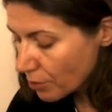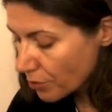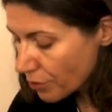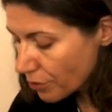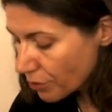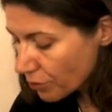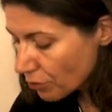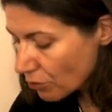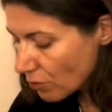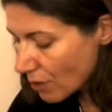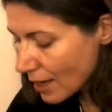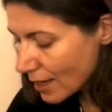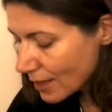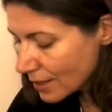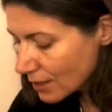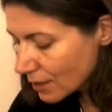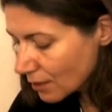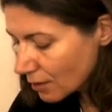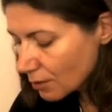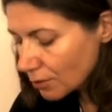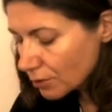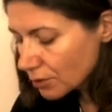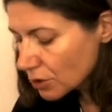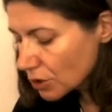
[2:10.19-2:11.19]

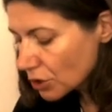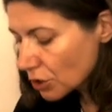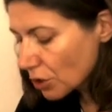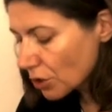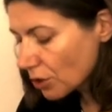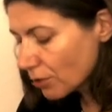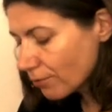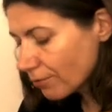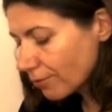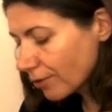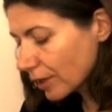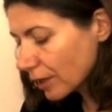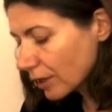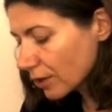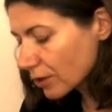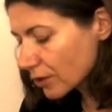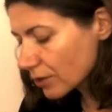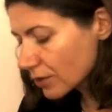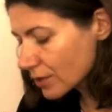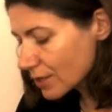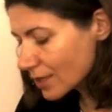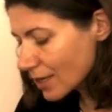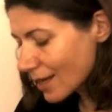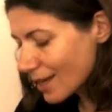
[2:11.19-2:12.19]
threading the
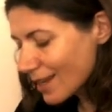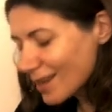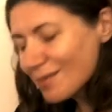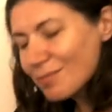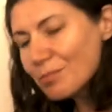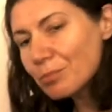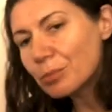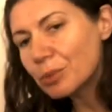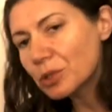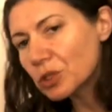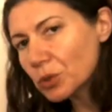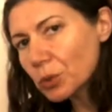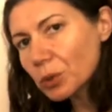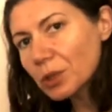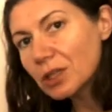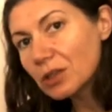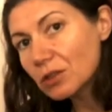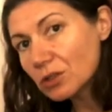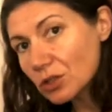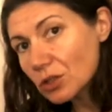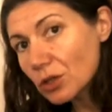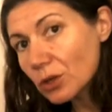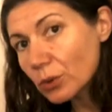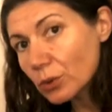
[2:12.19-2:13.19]
fingers in between
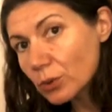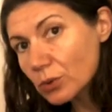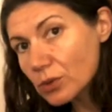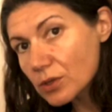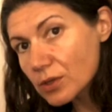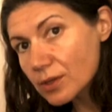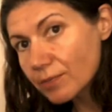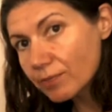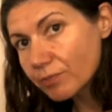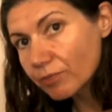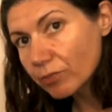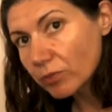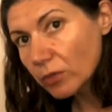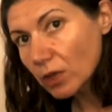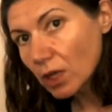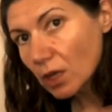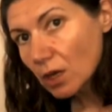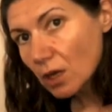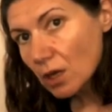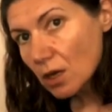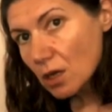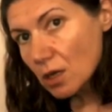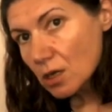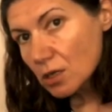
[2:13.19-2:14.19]
the toes.
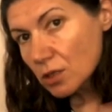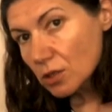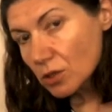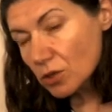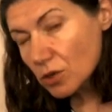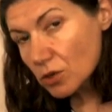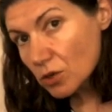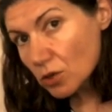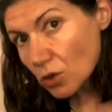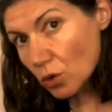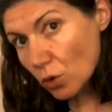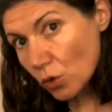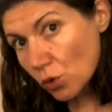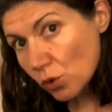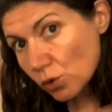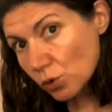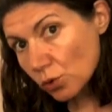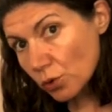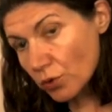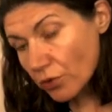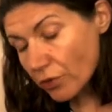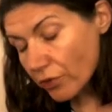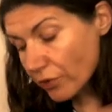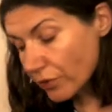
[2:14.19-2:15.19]

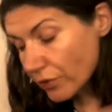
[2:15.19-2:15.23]
So